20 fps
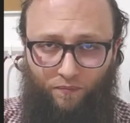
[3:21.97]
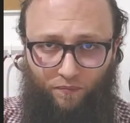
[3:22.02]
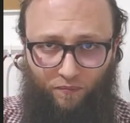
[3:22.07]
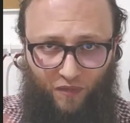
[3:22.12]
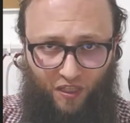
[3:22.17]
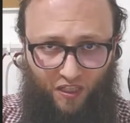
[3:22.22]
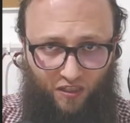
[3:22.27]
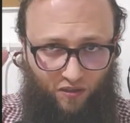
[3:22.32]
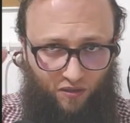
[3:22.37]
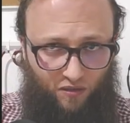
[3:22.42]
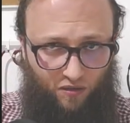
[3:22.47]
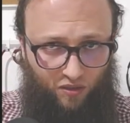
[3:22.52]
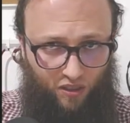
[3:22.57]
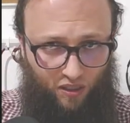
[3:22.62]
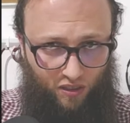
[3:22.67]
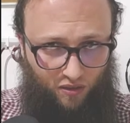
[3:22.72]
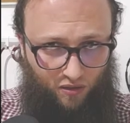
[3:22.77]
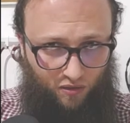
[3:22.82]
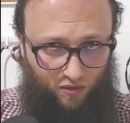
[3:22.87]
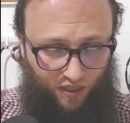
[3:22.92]
Let's
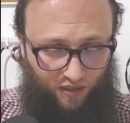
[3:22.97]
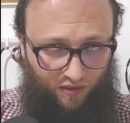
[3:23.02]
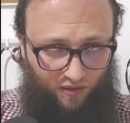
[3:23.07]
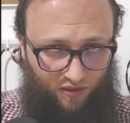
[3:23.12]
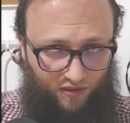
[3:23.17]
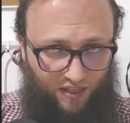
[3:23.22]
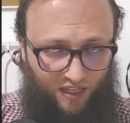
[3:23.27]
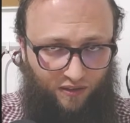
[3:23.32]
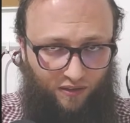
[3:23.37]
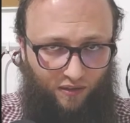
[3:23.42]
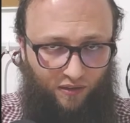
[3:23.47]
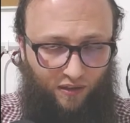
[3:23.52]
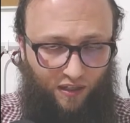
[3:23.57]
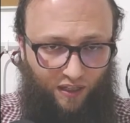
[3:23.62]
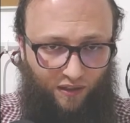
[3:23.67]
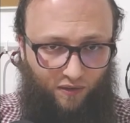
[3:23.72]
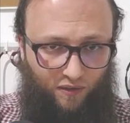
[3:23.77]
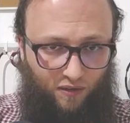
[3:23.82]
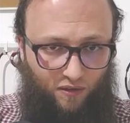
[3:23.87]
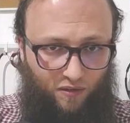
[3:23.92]
just understand it like
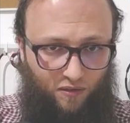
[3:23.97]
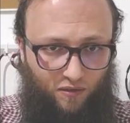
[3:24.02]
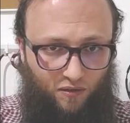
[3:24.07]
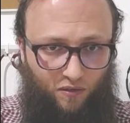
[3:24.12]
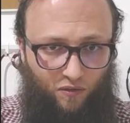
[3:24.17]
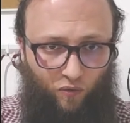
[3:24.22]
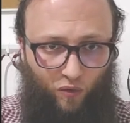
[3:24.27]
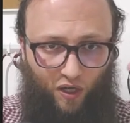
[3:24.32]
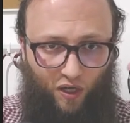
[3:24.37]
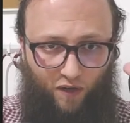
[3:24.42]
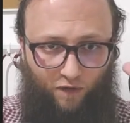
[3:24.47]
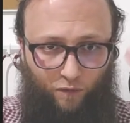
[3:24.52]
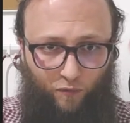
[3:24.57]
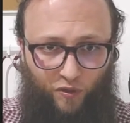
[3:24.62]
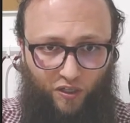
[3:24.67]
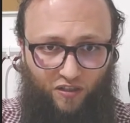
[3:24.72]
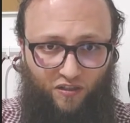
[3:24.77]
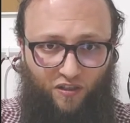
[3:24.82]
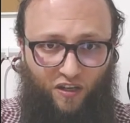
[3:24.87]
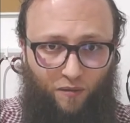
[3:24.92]
this. We have
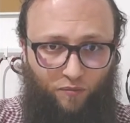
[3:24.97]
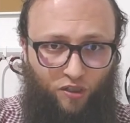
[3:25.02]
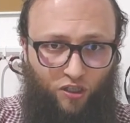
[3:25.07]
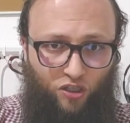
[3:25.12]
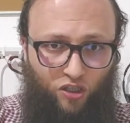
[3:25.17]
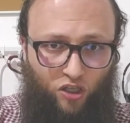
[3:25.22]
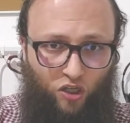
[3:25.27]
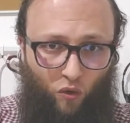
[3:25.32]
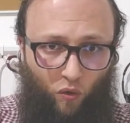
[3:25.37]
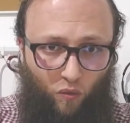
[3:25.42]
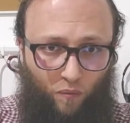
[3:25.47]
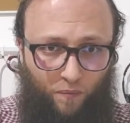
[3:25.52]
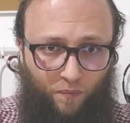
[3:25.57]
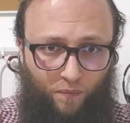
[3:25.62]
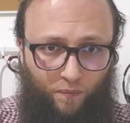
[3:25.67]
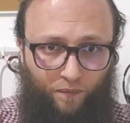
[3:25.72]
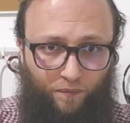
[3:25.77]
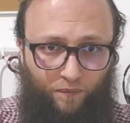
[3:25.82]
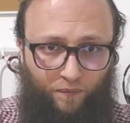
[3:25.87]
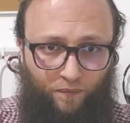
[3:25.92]
presynaptic genome
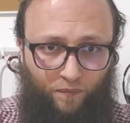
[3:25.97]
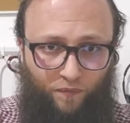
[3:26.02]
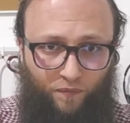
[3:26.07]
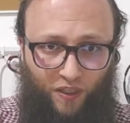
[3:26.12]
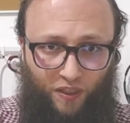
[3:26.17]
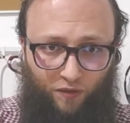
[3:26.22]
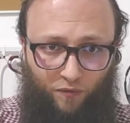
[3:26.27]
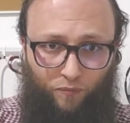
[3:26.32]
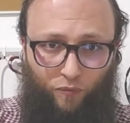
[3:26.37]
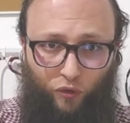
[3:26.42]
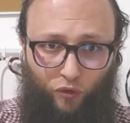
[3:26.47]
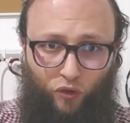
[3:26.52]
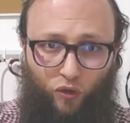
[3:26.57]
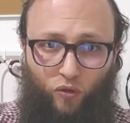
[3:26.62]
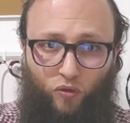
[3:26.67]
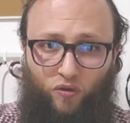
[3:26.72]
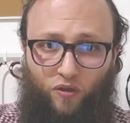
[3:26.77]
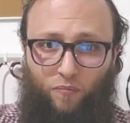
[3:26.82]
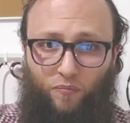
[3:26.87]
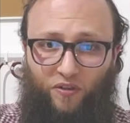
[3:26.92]
that produce
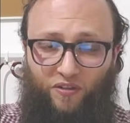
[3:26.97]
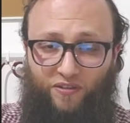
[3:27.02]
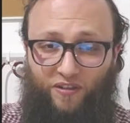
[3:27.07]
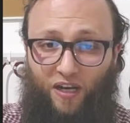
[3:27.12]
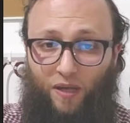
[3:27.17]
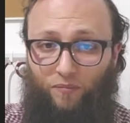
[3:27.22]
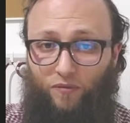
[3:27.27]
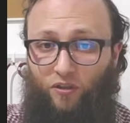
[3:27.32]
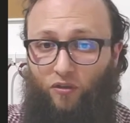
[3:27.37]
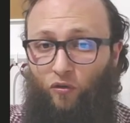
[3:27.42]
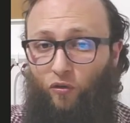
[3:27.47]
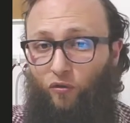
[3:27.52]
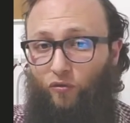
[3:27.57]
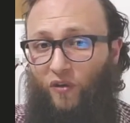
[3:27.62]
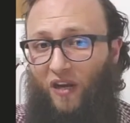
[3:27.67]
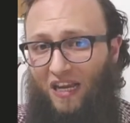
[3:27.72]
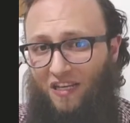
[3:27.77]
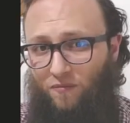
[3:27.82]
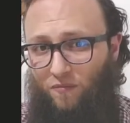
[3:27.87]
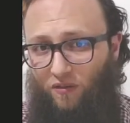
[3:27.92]
the presynaptic
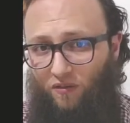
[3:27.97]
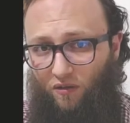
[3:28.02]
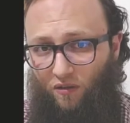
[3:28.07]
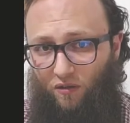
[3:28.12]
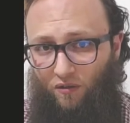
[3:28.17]
neurotransmitter.